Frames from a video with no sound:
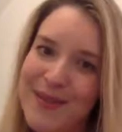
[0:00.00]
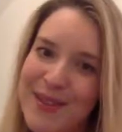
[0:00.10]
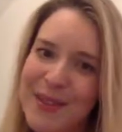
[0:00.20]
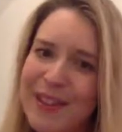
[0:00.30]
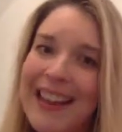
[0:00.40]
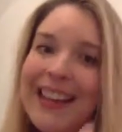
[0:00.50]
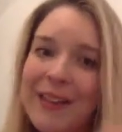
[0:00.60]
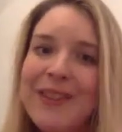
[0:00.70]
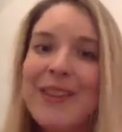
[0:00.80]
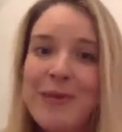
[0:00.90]
you're like
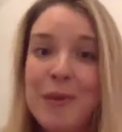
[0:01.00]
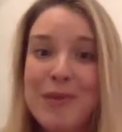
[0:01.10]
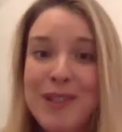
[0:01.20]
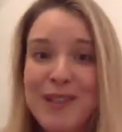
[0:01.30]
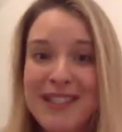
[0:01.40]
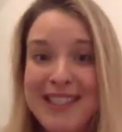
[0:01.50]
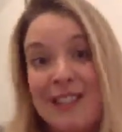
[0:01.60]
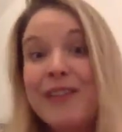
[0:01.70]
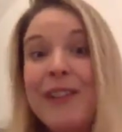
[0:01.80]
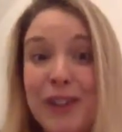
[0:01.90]
giving them the opportunity
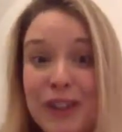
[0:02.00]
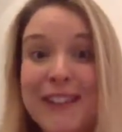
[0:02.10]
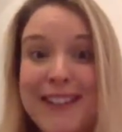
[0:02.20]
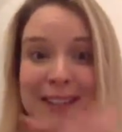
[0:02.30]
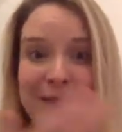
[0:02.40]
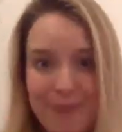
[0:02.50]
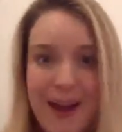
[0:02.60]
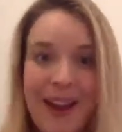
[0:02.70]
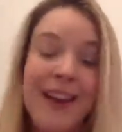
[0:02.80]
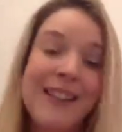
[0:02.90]
to feel good
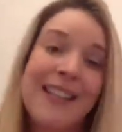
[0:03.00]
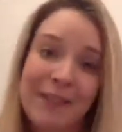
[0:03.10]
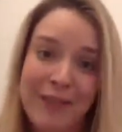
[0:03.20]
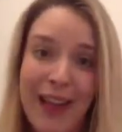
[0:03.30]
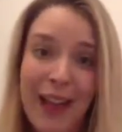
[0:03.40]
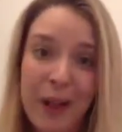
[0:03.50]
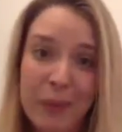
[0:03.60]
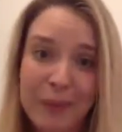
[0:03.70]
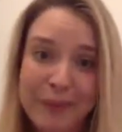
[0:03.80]
by asking for help.